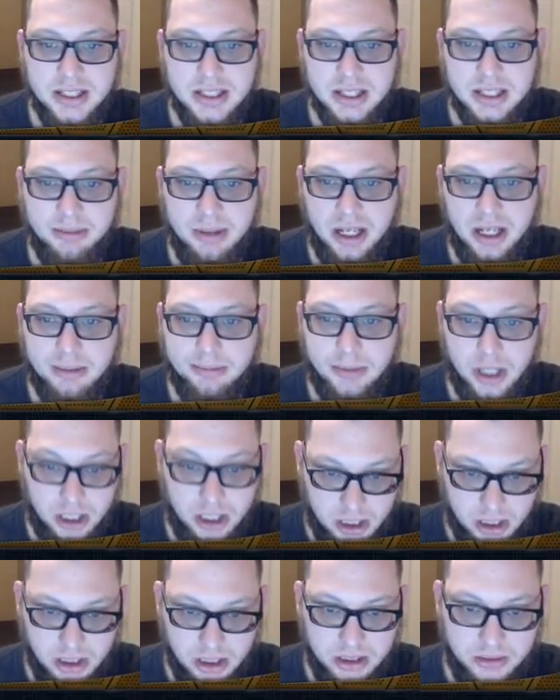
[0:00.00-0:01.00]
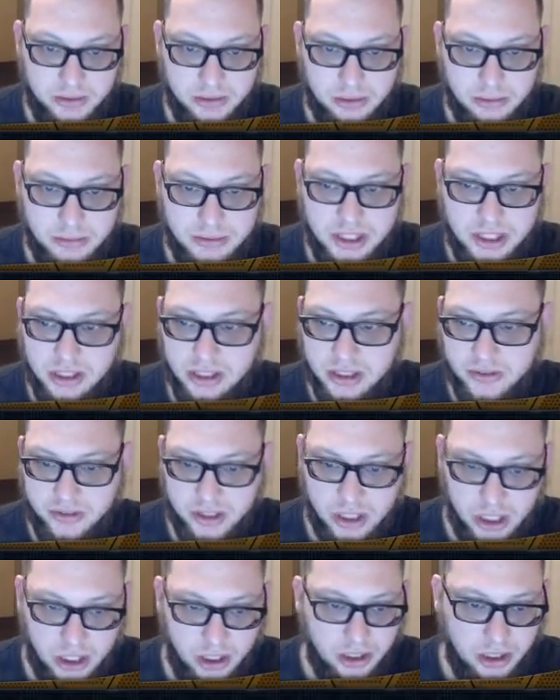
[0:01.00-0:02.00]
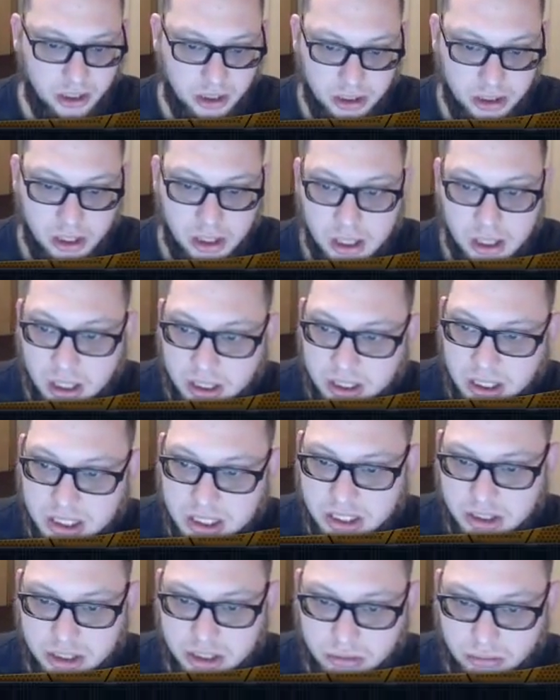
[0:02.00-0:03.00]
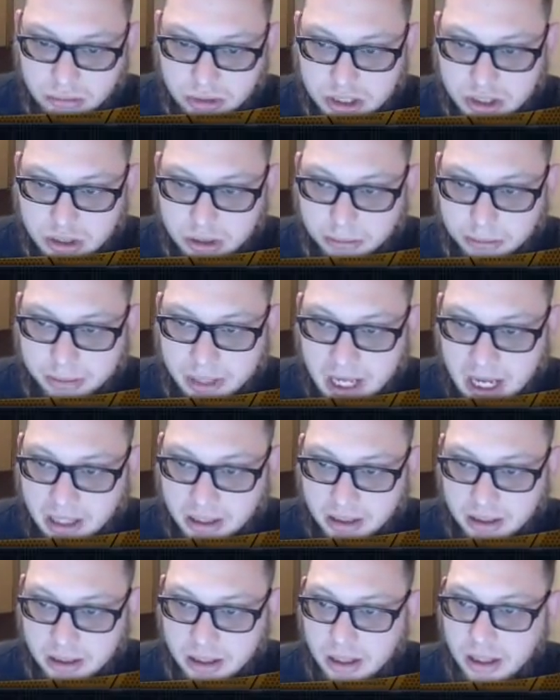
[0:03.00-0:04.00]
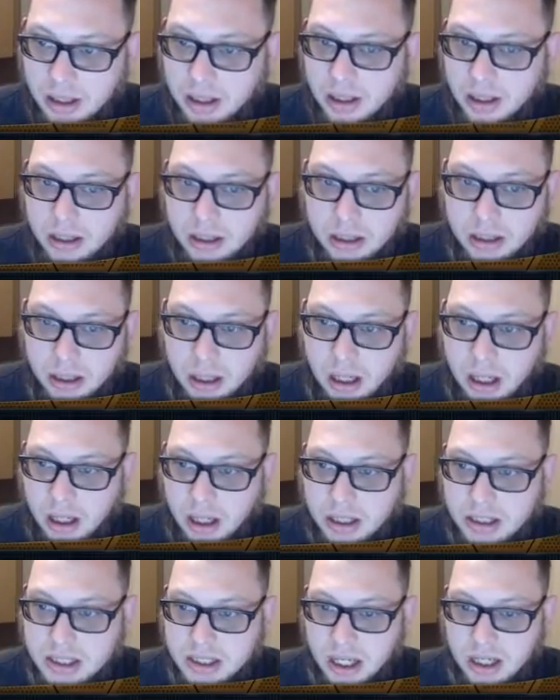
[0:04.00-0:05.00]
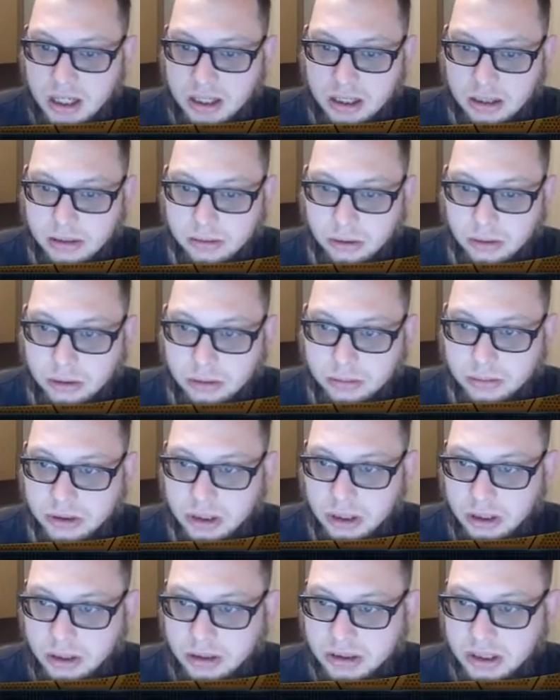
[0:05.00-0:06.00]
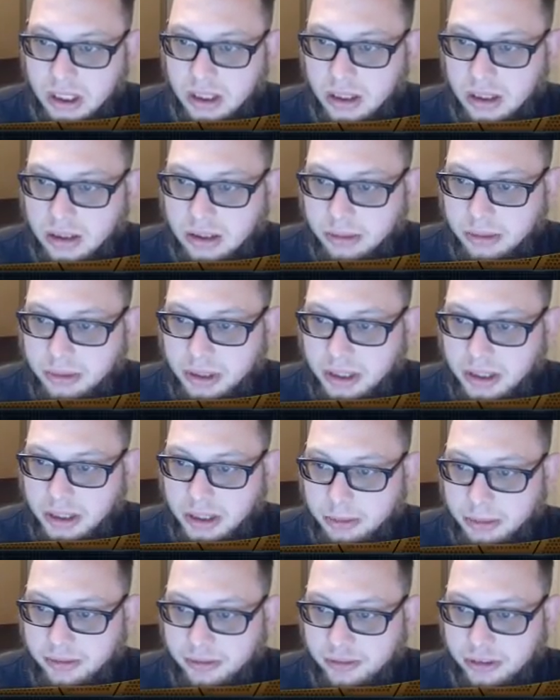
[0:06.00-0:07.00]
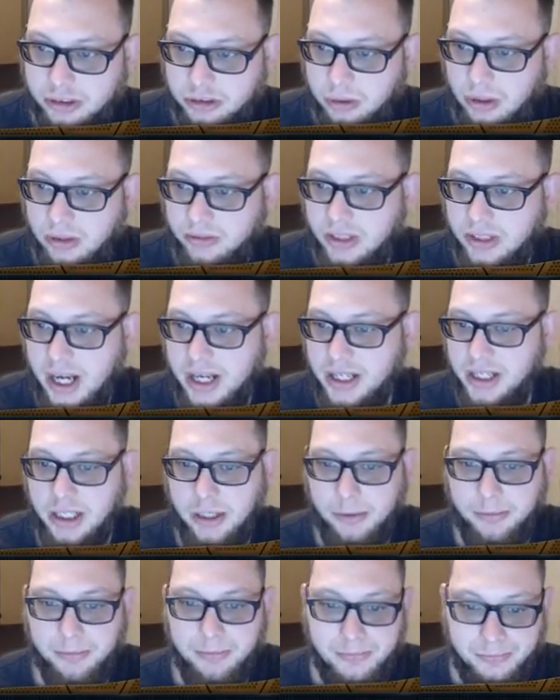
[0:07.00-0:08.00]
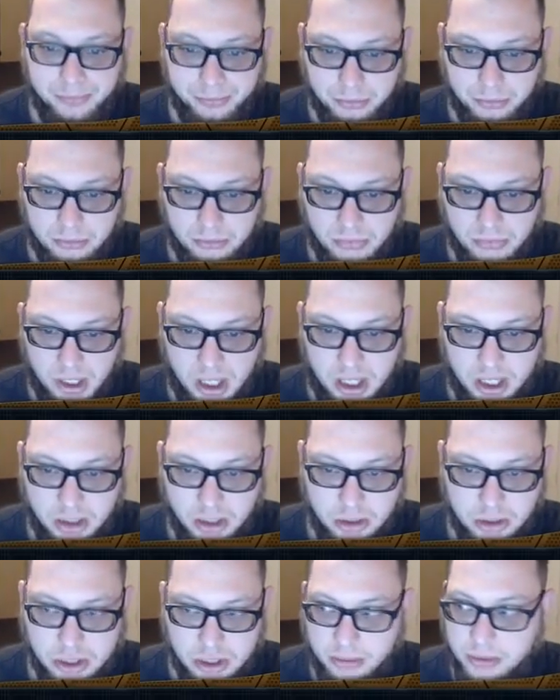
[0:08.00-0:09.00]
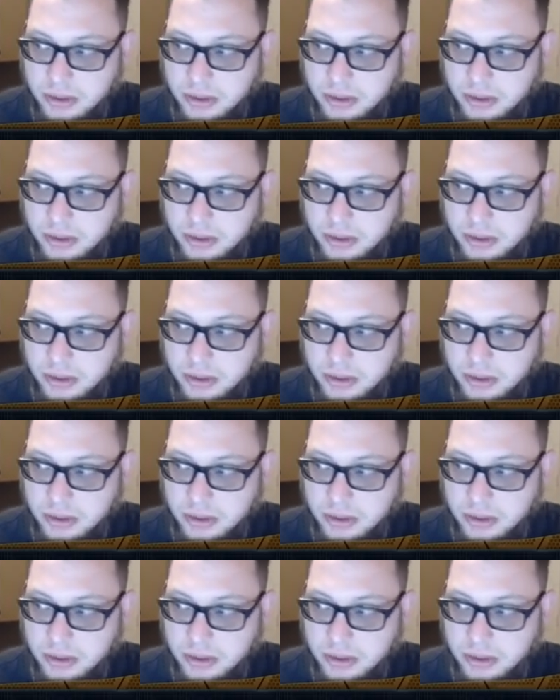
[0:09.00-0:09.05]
the Mega Monarch from Secrets of Eternity. That's its original pack. It's got an unlimited near mint for $12.90. You can tribute